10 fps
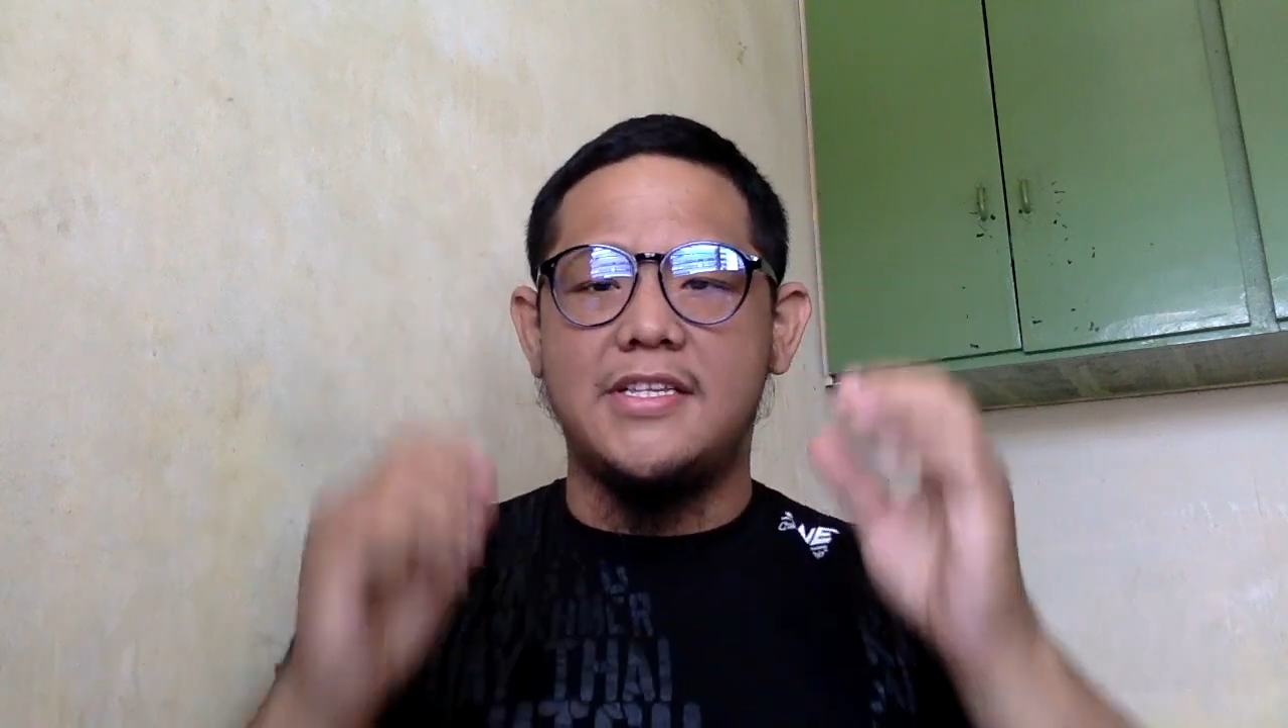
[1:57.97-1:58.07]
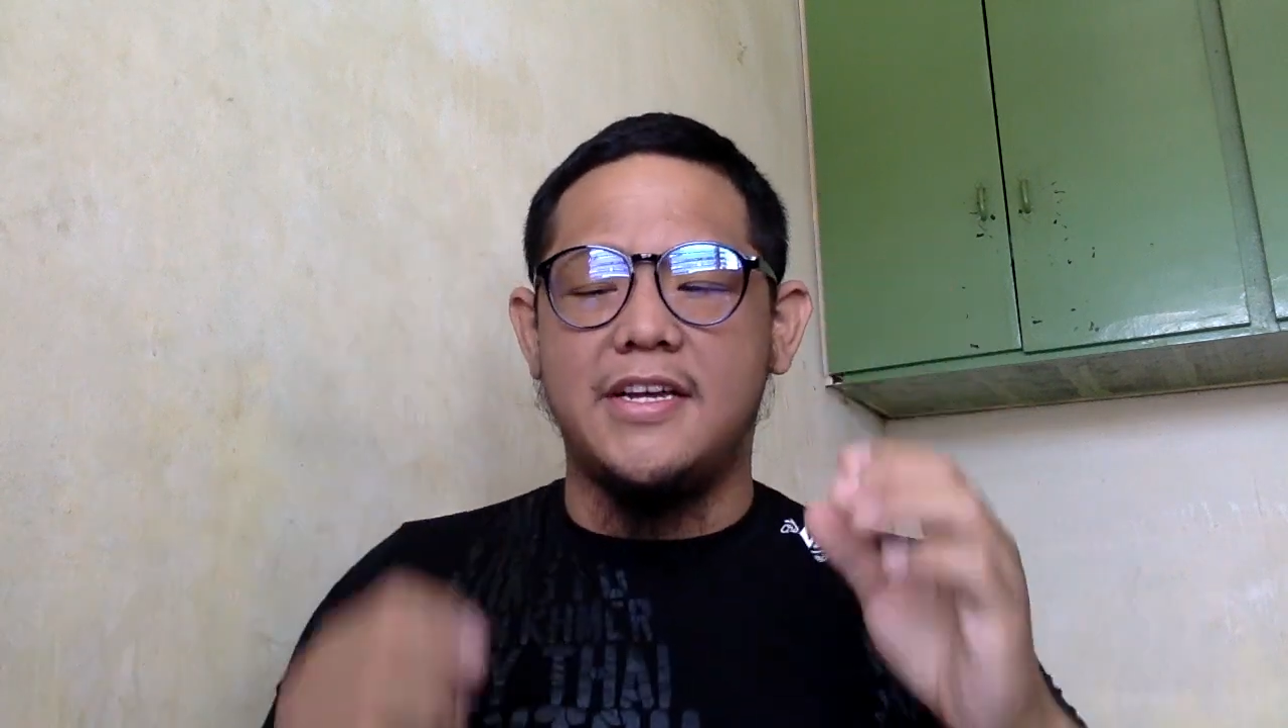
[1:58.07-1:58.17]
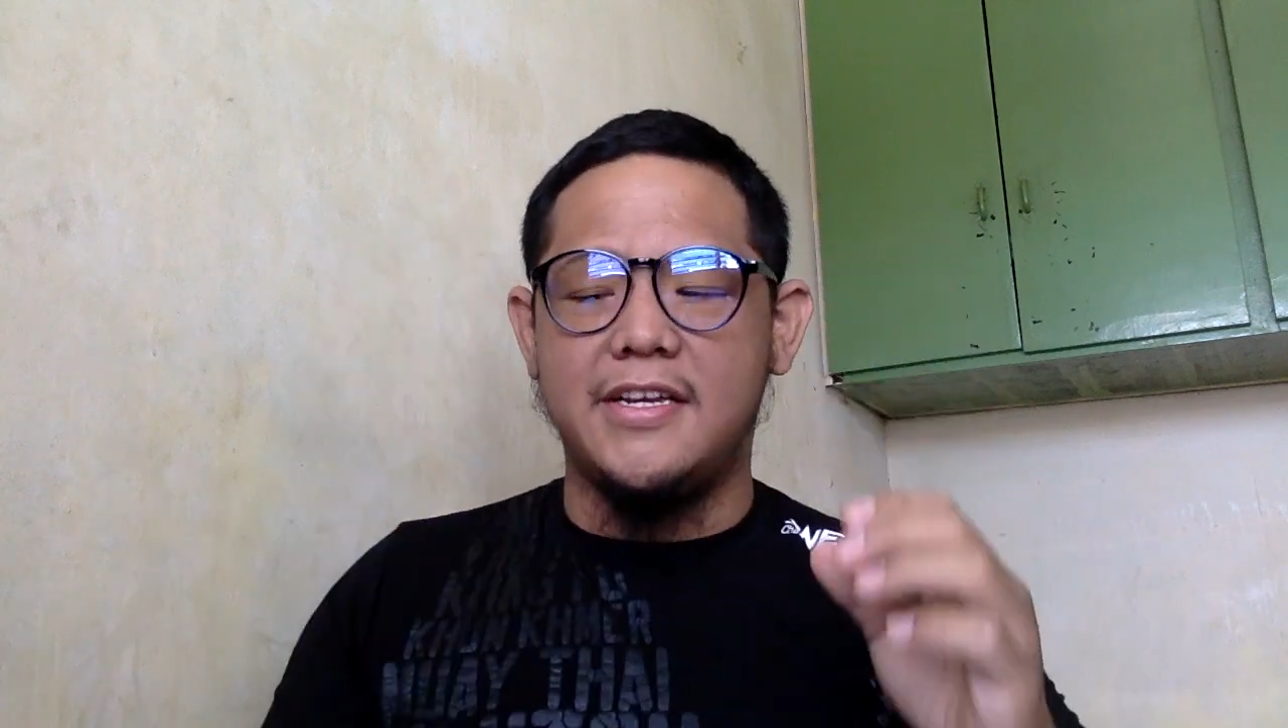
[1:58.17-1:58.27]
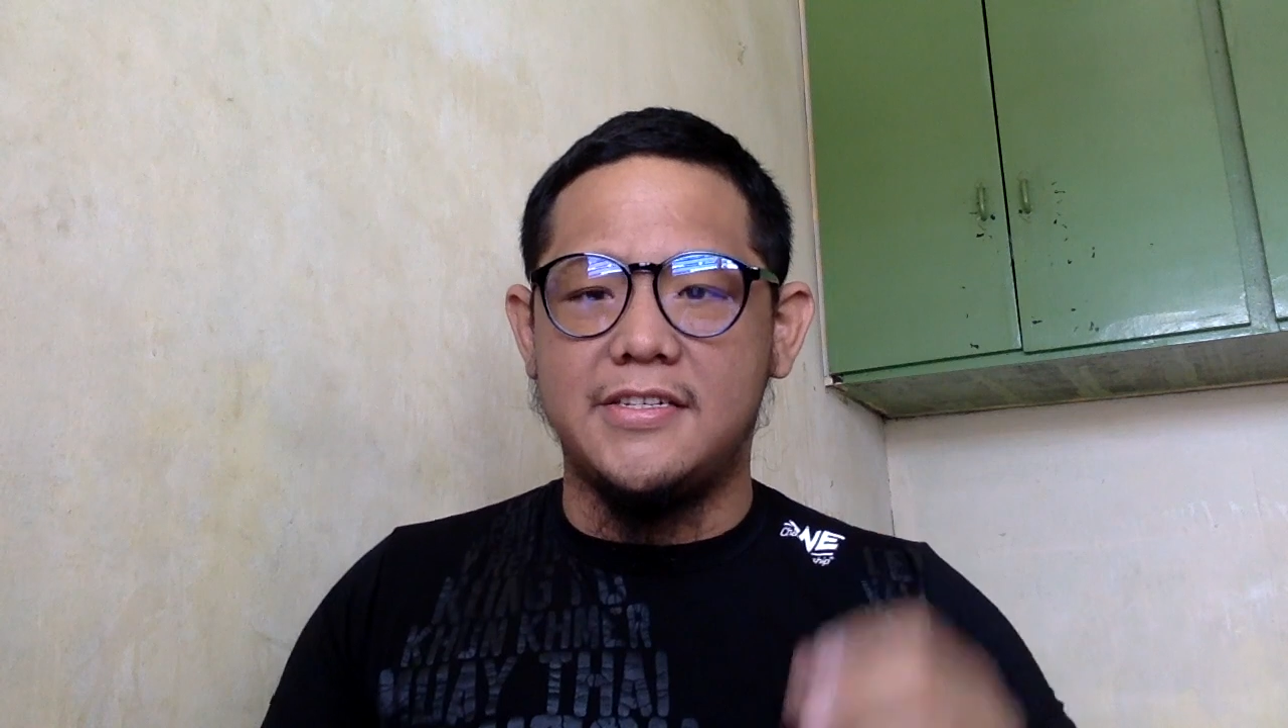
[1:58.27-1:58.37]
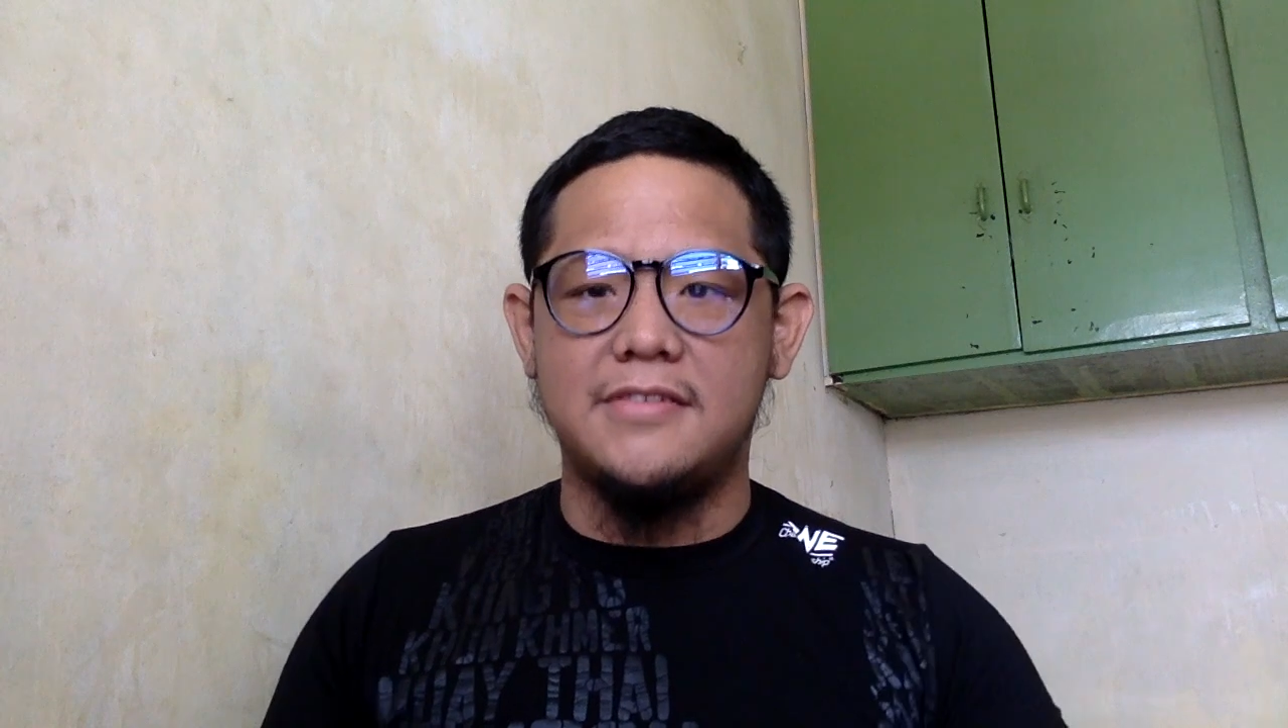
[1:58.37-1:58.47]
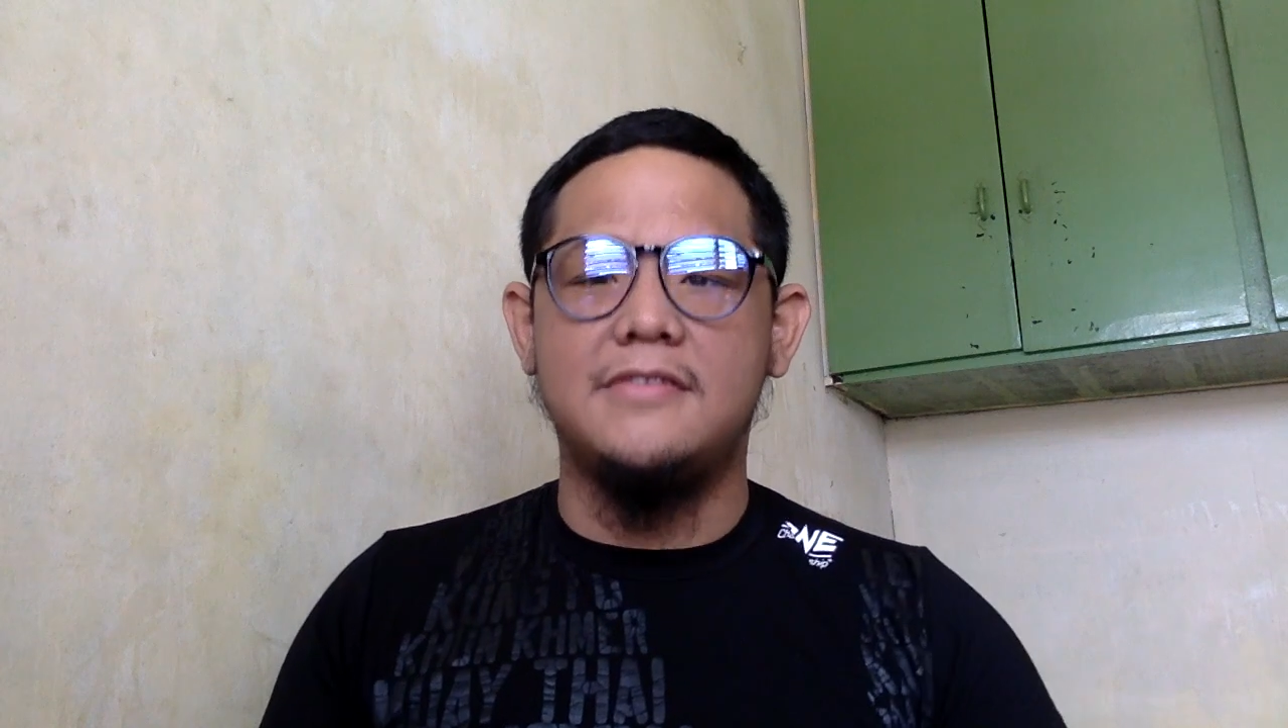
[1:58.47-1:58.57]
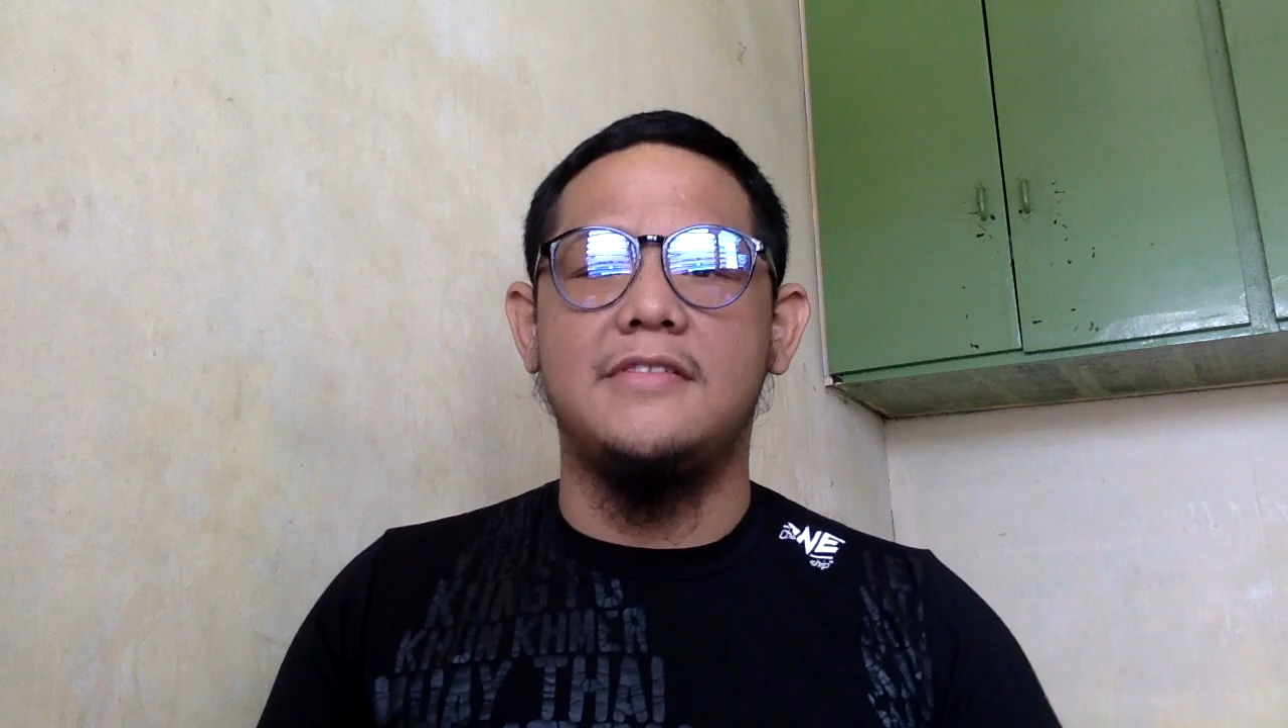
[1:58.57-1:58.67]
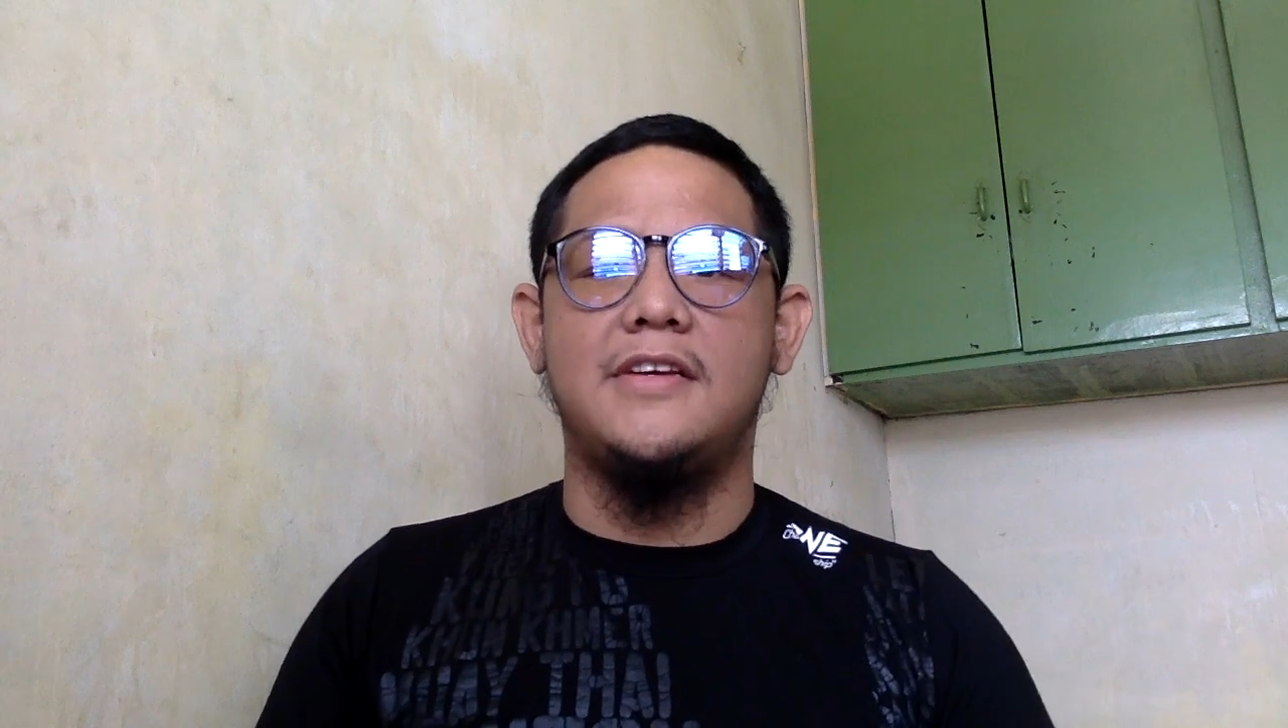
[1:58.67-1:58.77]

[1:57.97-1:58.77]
nice.